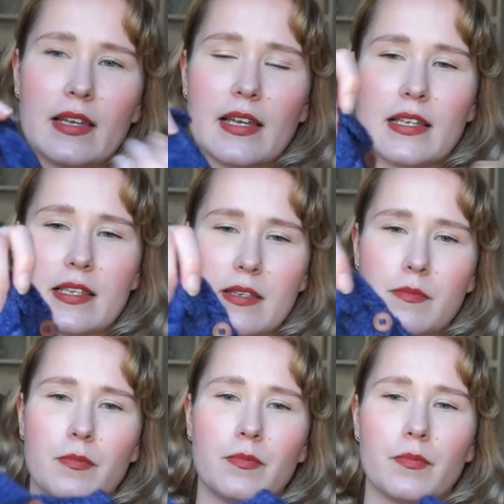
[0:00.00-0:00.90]

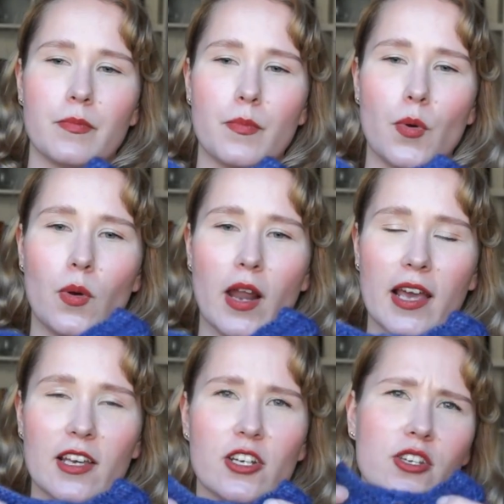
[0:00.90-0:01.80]
is more
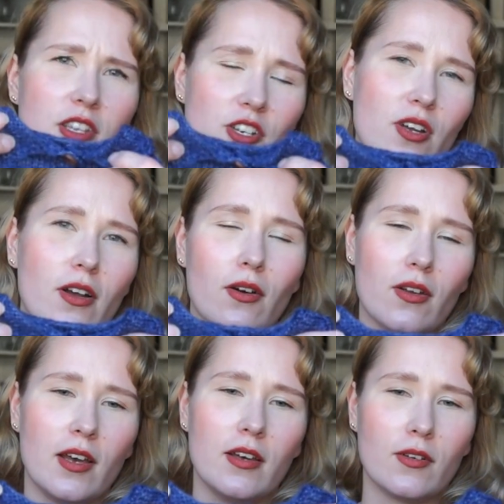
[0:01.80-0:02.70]
like the shirt
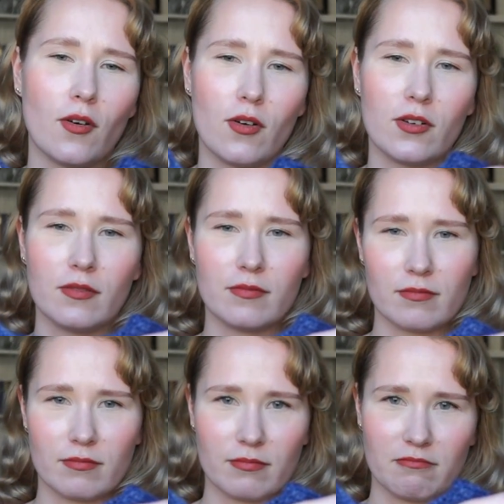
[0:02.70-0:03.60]
collar on,
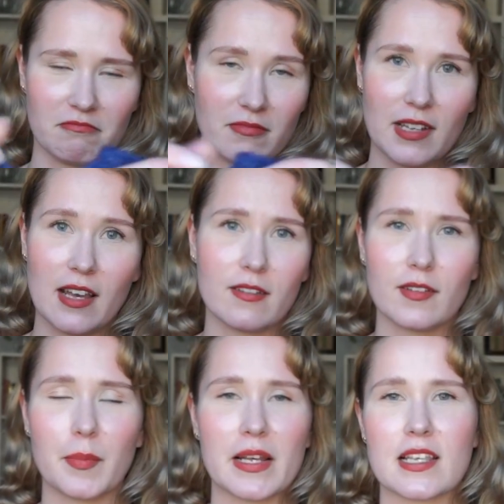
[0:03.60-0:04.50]
yeah,
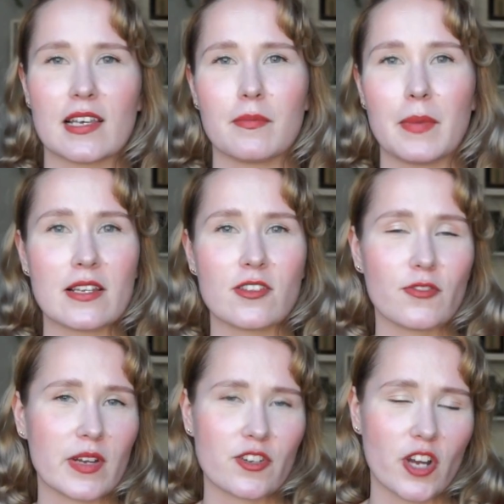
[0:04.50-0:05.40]
a basic men's
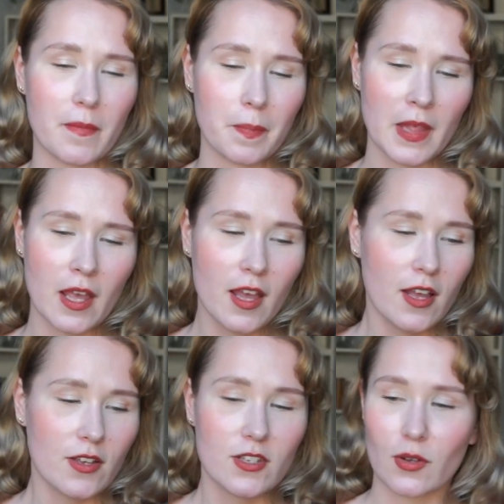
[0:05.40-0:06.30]
dress shirt.
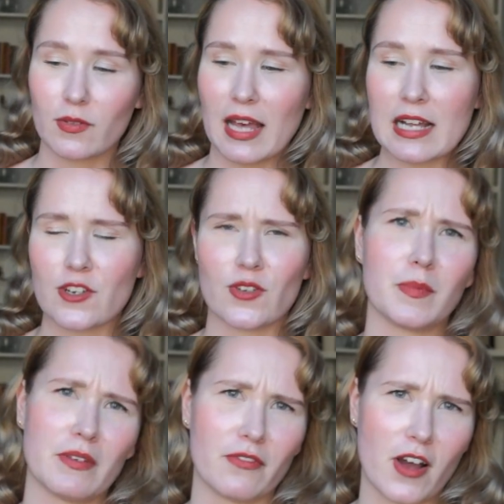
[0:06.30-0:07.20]
So that should
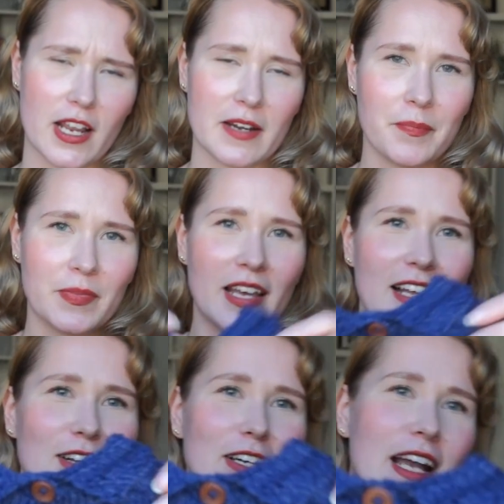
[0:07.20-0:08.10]
be fine.
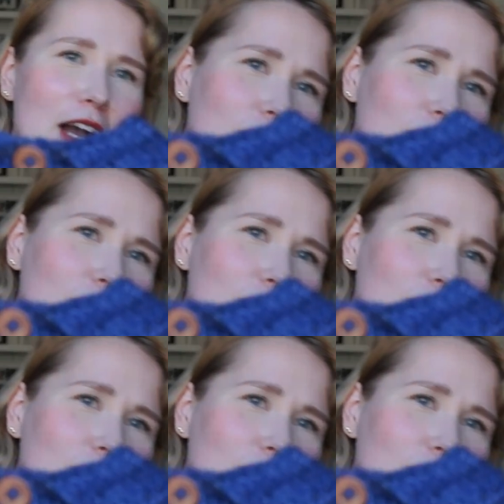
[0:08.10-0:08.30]
Look how